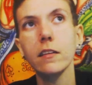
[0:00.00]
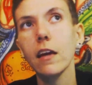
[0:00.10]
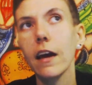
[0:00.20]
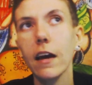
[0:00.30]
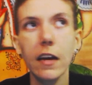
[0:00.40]

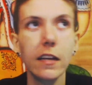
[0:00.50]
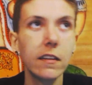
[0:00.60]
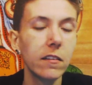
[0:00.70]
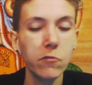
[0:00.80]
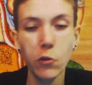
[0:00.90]
yeah,
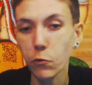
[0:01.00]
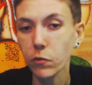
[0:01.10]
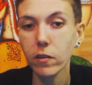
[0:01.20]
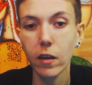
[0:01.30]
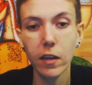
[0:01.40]
I
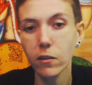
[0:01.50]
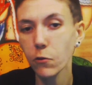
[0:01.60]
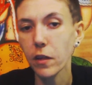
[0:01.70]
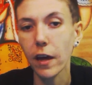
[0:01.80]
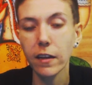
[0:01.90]
know
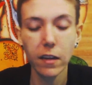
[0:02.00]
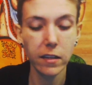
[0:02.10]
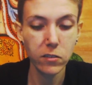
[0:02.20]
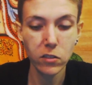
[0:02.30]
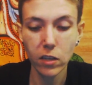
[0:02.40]
that.
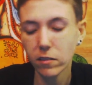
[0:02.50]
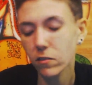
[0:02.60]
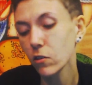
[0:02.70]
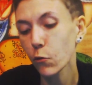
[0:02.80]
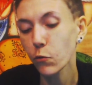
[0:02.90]
I
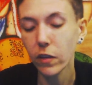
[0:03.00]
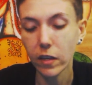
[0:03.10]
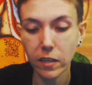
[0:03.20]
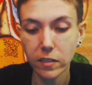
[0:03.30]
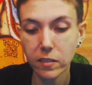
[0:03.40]
know
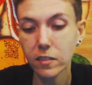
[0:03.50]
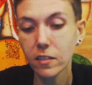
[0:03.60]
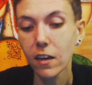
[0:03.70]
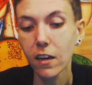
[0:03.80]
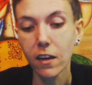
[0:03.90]

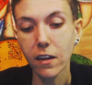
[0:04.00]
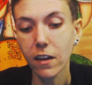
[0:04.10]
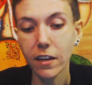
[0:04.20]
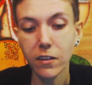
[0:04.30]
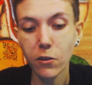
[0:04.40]
this.
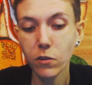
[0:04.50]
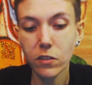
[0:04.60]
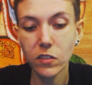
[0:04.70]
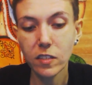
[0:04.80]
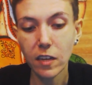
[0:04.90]
I know
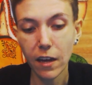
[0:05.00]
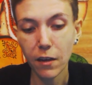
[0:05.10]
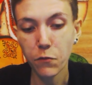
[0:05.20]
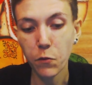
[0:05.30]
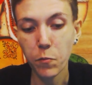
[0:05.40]
this
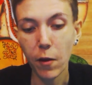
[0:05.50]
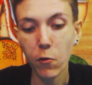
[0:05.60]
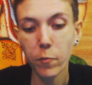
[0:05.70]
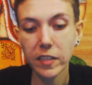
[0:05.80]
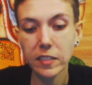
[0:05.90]
stuff
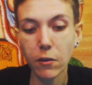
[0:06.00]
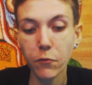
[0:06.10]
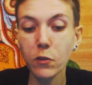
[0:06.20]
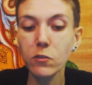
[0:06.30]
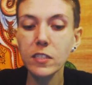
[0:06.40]
about
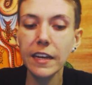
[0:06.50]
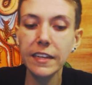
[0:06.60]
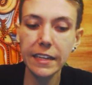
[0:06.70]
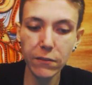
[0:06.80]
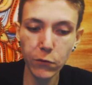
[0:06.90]
myself. They're
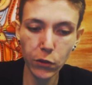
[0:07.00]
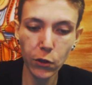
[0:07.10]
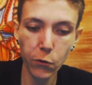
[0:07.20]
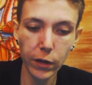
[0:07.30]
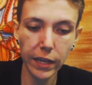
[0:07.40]
saying even
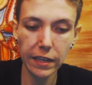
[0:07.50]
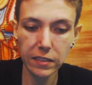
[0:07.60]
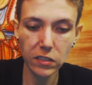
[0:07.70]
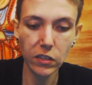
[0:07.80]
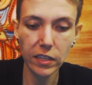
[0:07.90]
though it
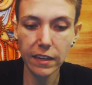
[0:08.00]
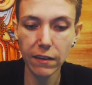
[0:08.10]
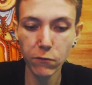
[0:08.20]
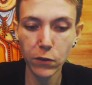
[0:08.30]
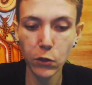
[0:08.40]
is going to
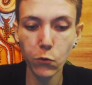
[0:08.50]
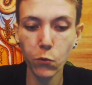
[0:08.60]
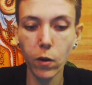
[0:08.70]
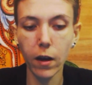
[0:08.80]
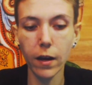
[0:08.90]
give
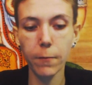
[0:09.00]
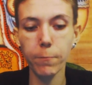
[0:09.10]
you,